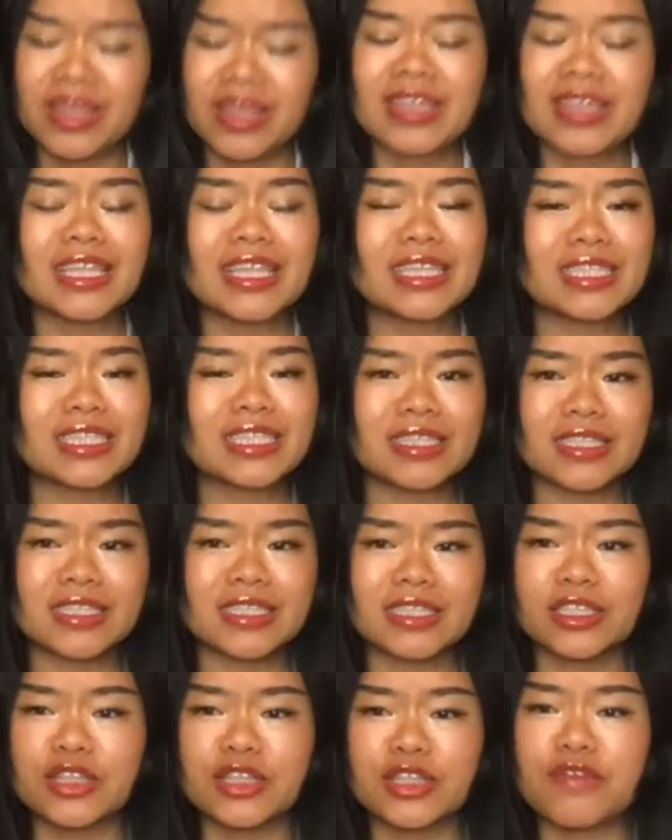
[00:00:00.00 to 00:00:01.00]
This
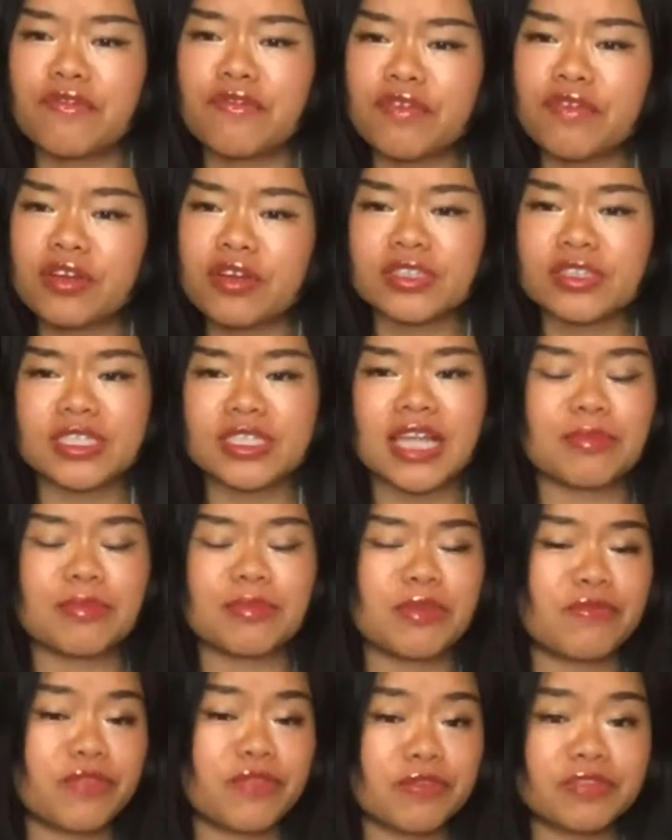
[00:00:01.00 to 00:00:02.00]
is the first time in
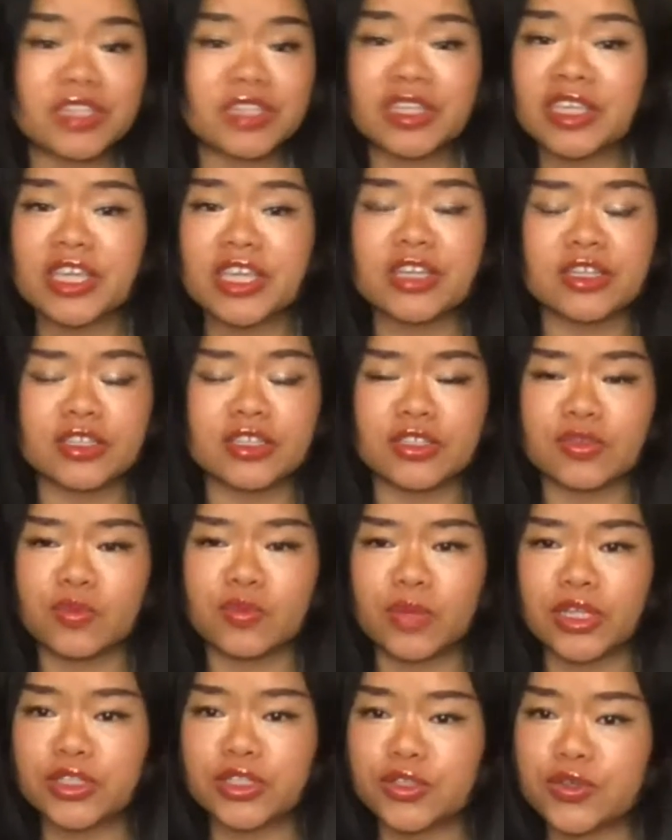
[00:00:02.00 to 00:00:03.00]
15 years
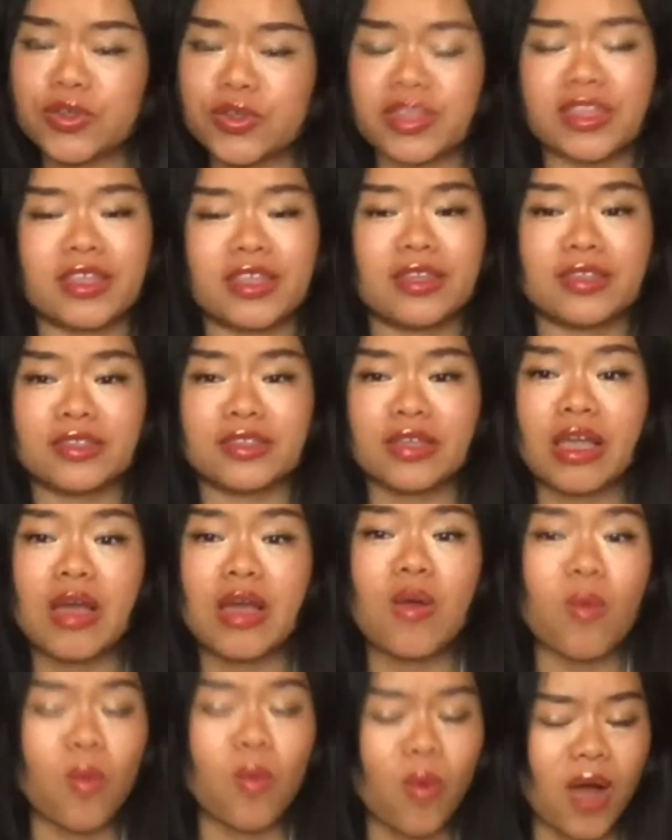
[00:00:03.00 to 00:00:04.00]
we're doing this.
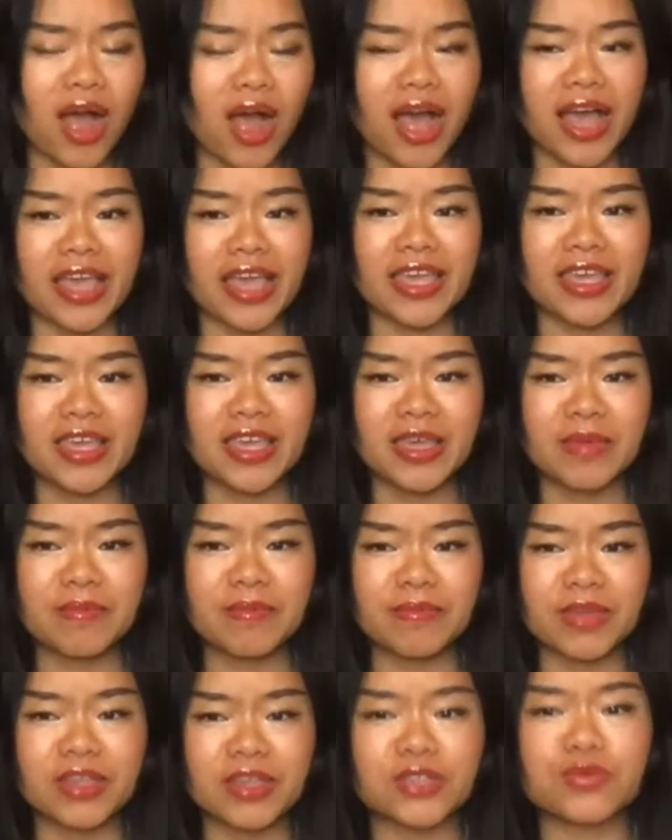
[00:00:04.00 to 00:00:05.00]
Why?
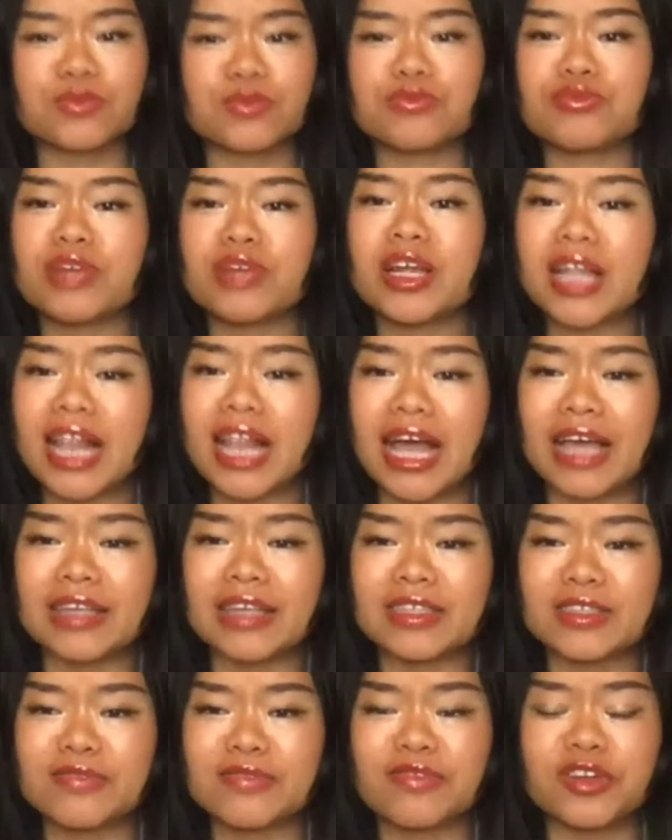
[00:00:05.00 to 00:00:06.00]
Because we
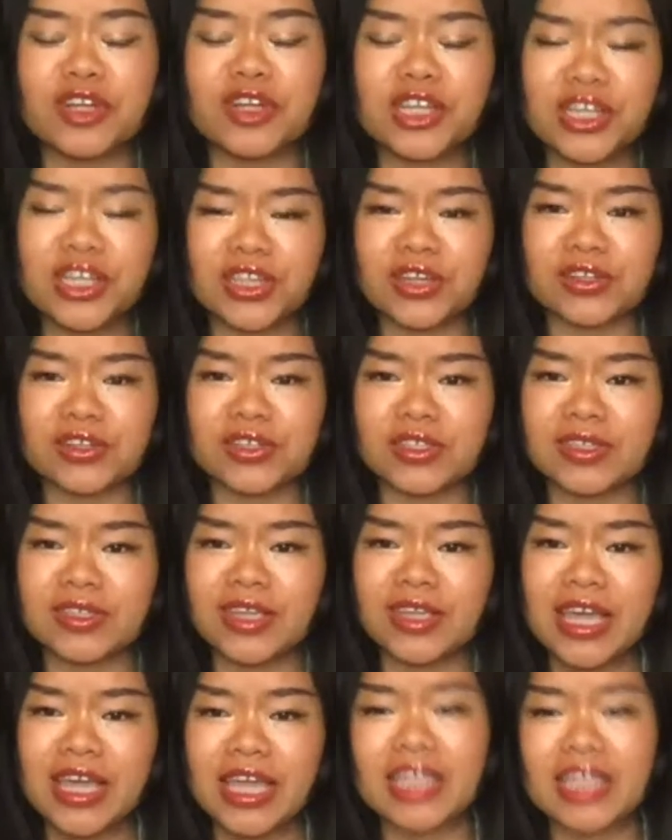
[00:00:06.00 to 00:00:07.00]
realize for leaders,
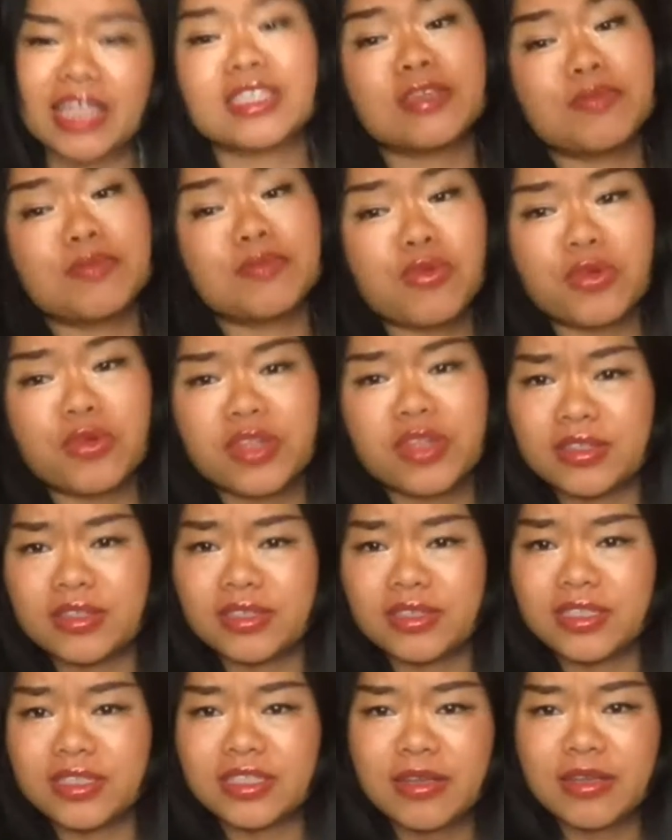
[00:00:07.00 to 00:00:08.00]
it's
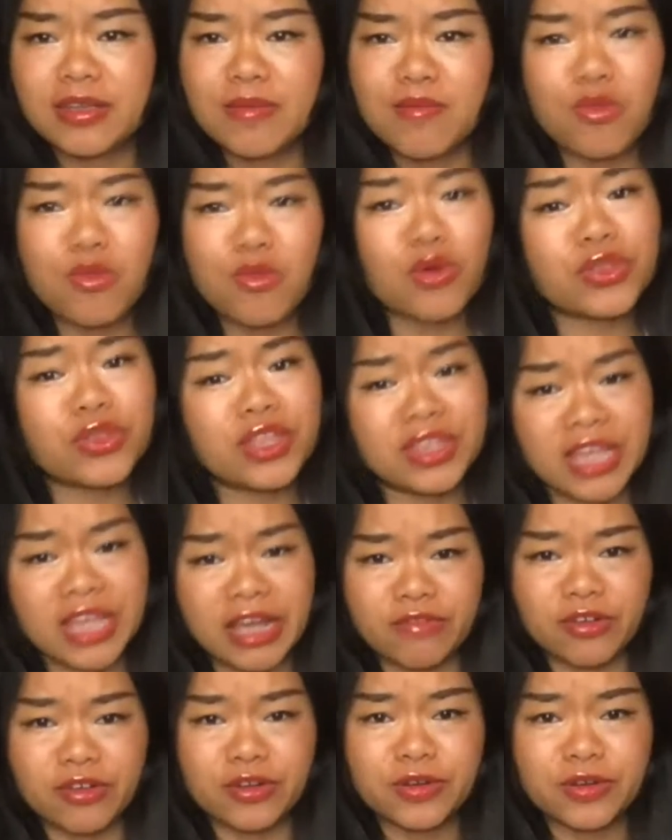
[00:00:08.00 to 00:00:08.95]
important more than ever.